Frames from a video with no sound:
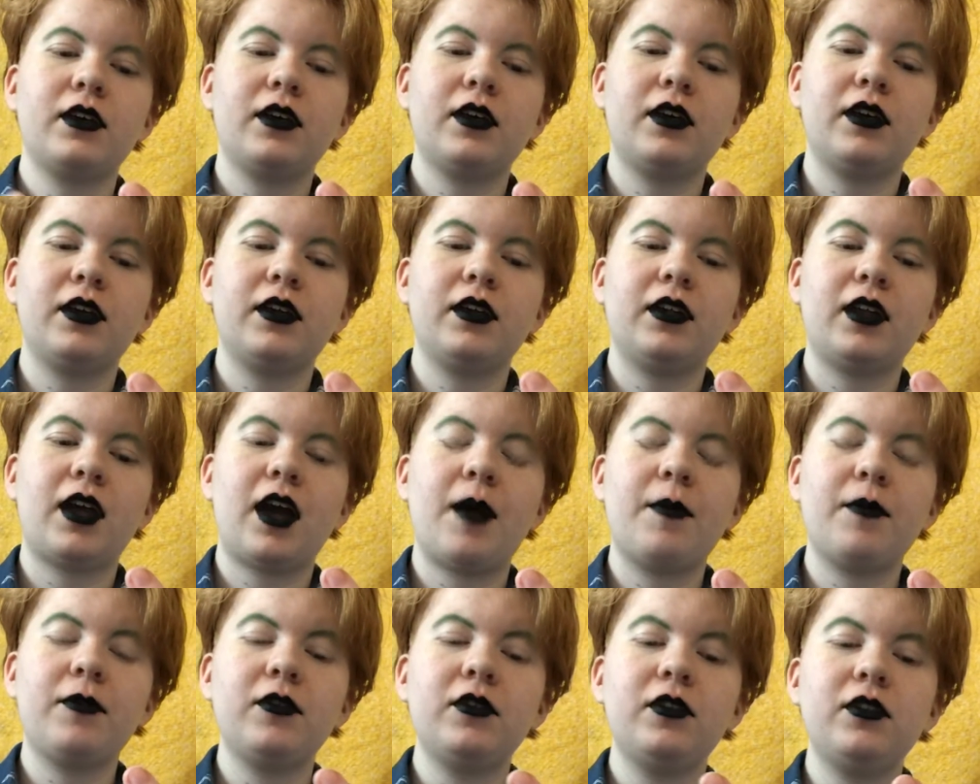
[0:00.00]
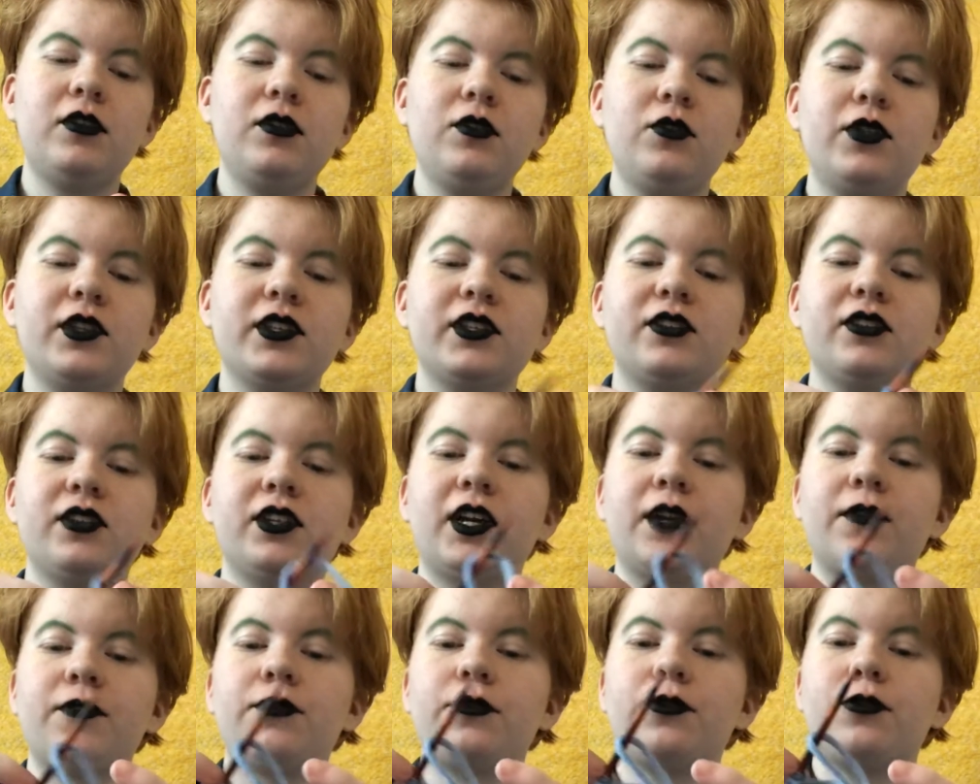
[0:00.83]
and I'm going to do this till I
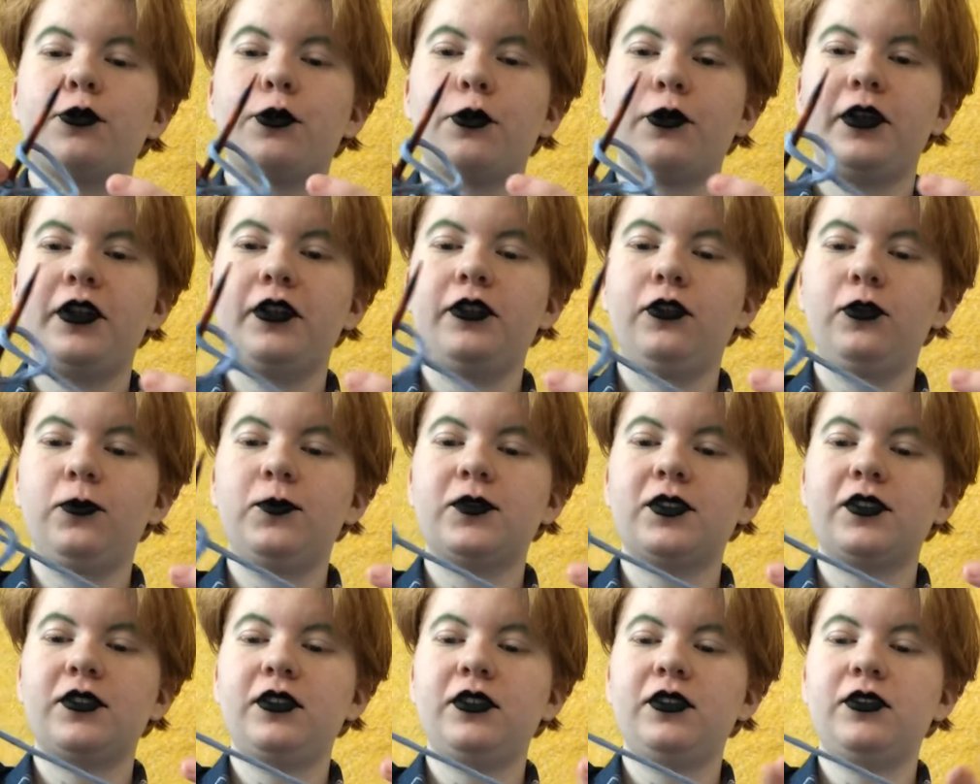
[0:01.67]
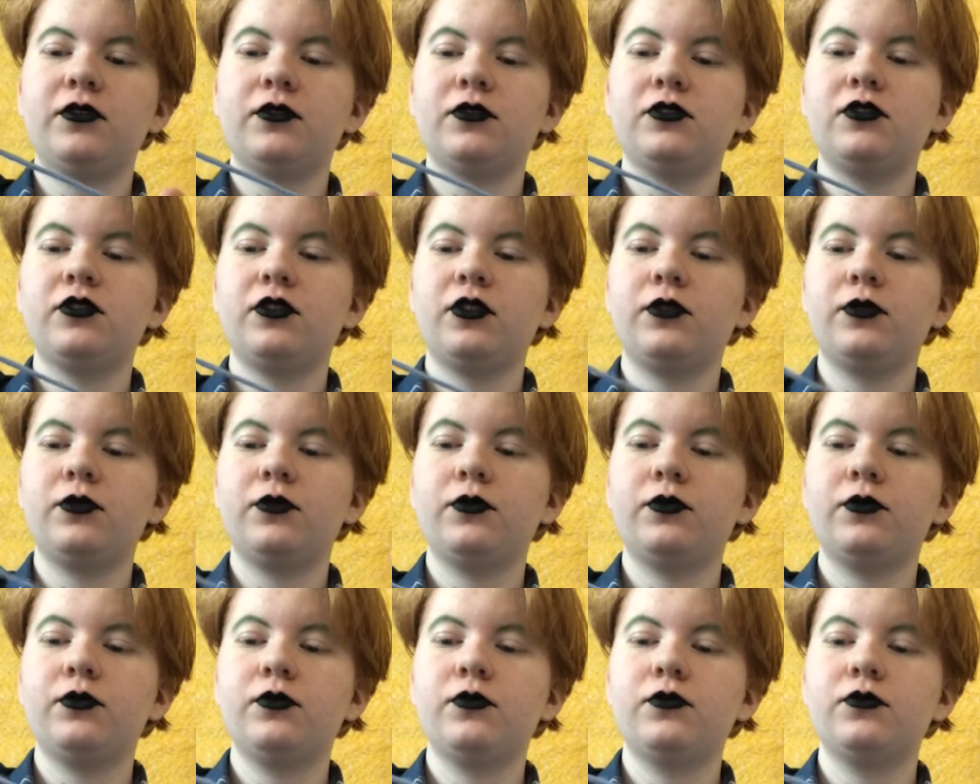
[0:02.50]
have 30 loops on the needle. So
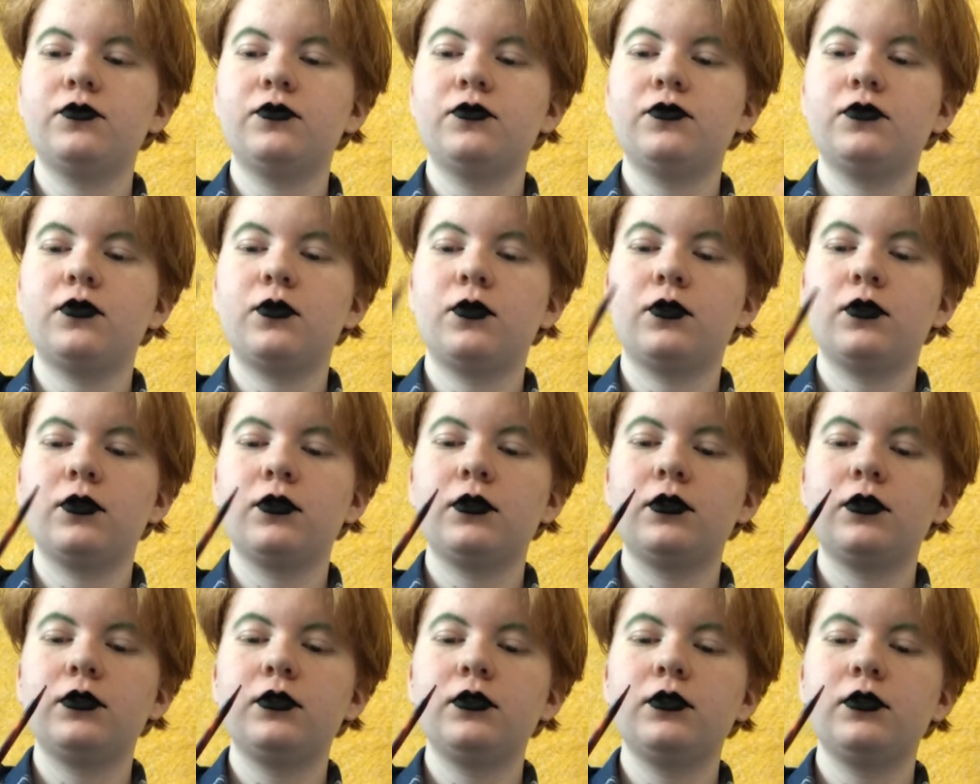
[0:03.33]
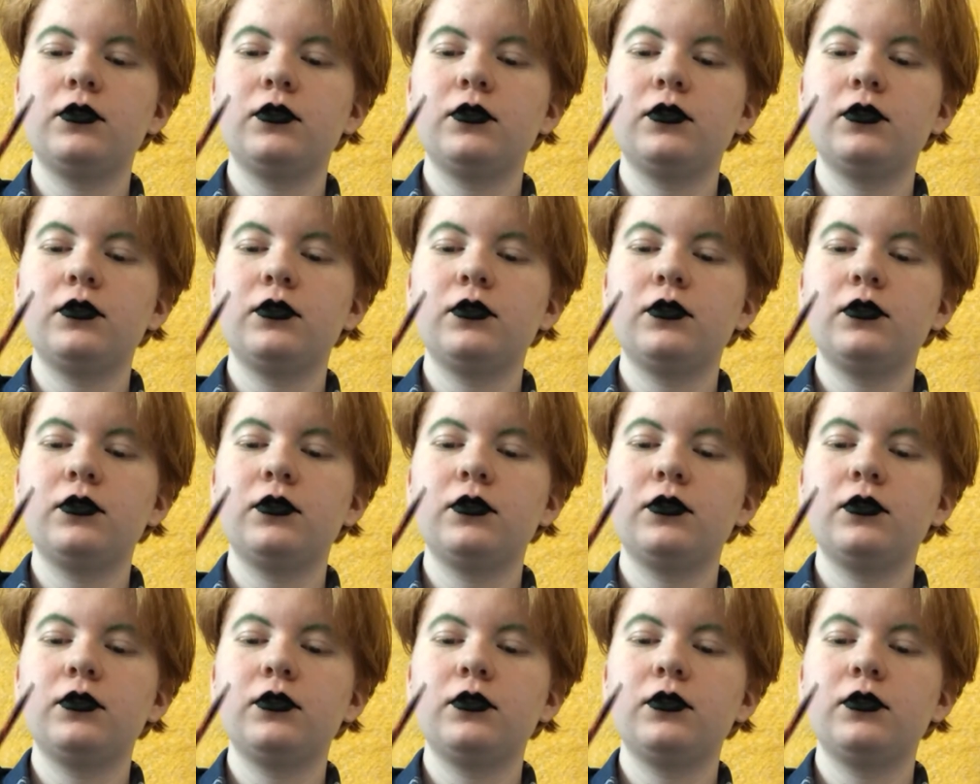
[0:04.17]
4,